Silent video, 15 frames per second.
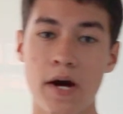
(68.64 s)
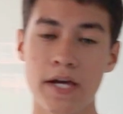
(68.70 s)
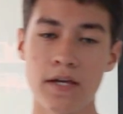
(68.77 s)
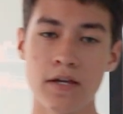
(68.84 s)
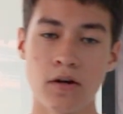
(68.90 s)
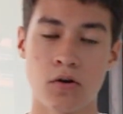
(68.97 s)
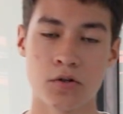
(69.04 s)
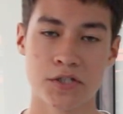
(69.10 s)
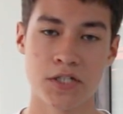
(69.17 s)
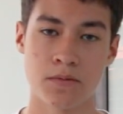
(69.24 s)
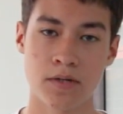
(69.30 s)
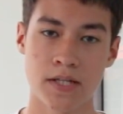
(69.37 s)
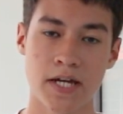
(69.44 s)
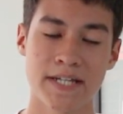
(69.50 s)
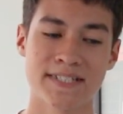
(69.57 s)
why our
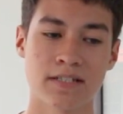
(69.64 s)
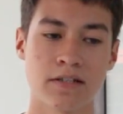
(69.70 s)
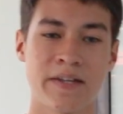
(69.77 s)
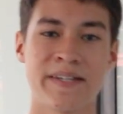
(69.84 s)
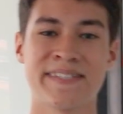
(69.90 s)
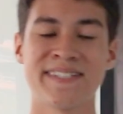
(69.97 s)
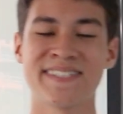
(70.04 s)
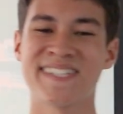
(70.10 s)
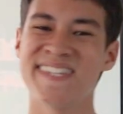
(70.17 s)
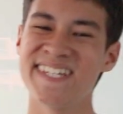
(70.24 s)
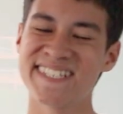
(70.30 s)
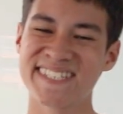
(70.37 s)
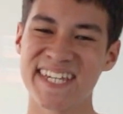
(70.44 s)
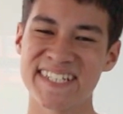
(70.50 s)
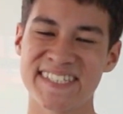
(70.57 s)
team and I selected
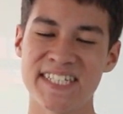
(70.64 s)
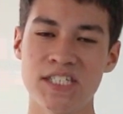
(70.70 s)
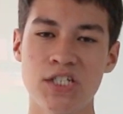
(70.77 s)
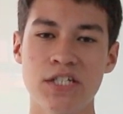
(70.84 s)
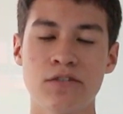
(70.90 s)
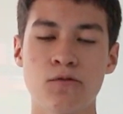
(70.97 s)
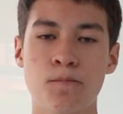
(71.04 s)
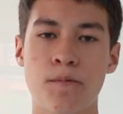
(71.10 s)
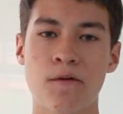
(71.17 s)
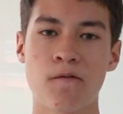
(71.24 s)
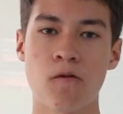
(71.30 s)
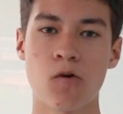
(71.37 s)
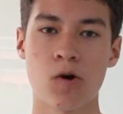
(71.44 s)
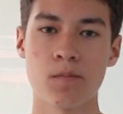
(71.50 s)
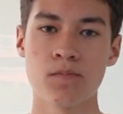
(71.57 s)
this SDG to
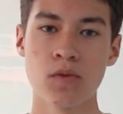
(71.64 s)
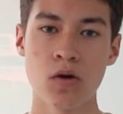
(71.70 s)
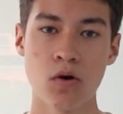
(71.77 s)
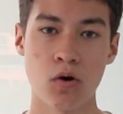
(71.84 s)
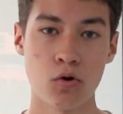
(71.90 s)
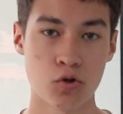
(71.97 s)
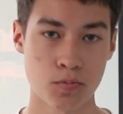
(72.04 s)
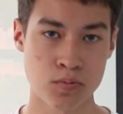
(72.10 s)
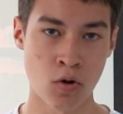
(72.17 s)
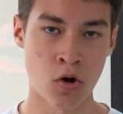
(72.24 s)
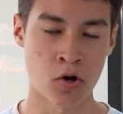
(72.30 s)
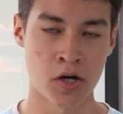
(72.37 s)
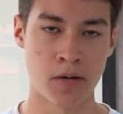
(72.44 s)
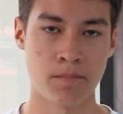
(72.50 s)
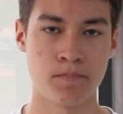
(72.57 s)
perform our
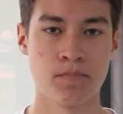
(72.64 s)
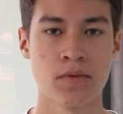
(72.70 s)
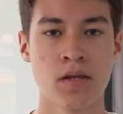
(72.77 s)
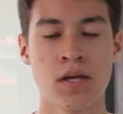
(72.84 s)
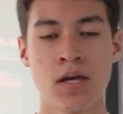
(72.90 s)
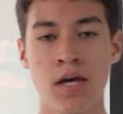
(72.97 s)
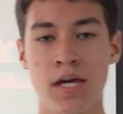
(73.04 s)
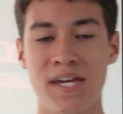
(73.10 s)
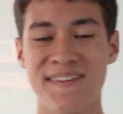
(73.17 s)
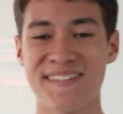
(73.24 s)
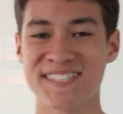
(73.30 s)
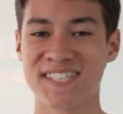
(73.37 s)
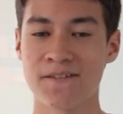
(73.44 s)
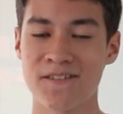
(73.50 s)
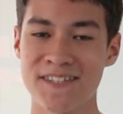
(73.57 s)
program? In
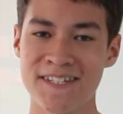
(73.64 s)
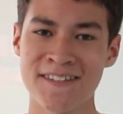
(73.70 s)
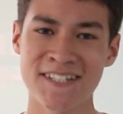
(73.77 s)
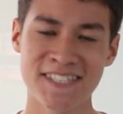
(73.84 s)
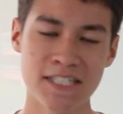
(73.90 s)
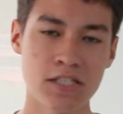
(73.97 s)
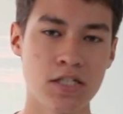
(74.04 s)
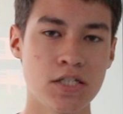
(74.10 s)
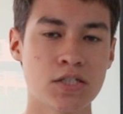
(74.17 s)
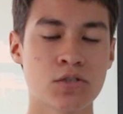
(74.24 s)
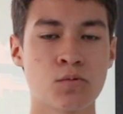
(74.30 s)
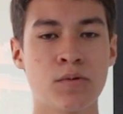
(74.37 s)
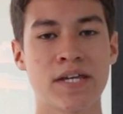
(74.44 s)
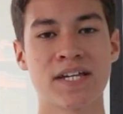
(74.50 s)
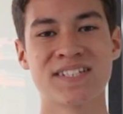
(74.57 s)
the 17
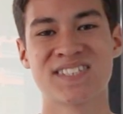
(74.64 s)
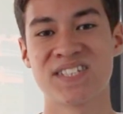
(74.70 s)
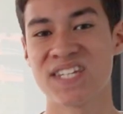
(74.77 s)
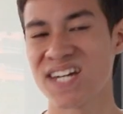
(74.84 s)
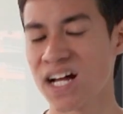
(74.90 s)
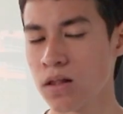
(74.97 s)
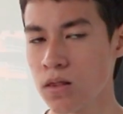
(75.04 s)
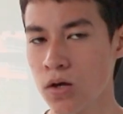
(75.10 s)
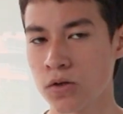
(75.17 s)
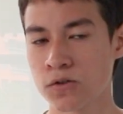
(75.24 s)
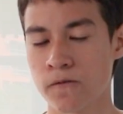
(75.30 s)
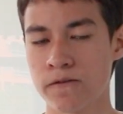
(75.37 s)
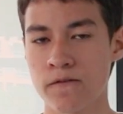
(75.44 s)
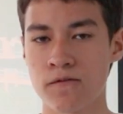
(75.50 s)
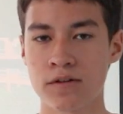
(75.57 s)
SDGs, we can see a
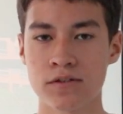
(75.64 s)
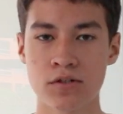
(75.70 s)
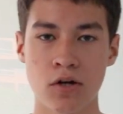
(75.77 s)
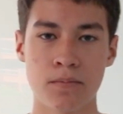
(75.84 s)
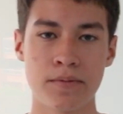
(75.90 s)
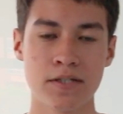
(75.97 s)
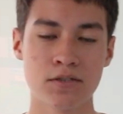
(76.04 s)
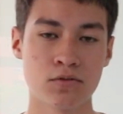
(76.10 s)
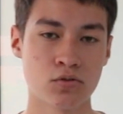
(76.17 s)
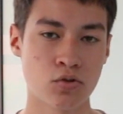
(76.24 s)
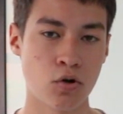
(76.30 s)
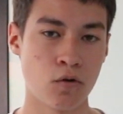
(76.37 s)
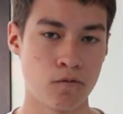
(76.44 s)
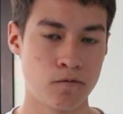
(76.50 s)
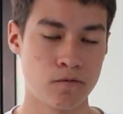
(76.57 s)
lot of different topics to
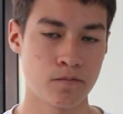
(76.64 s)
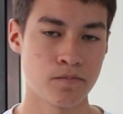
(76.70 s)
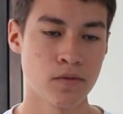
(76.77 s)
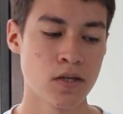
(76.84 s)
solve,